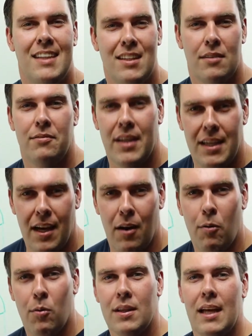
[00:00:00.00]
your video
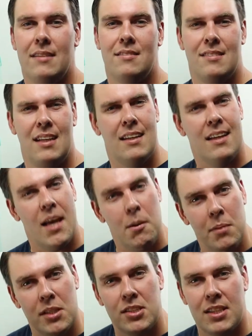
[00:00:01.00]
or they see an
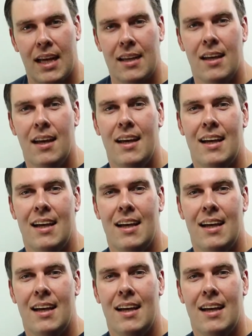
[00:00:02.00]
image that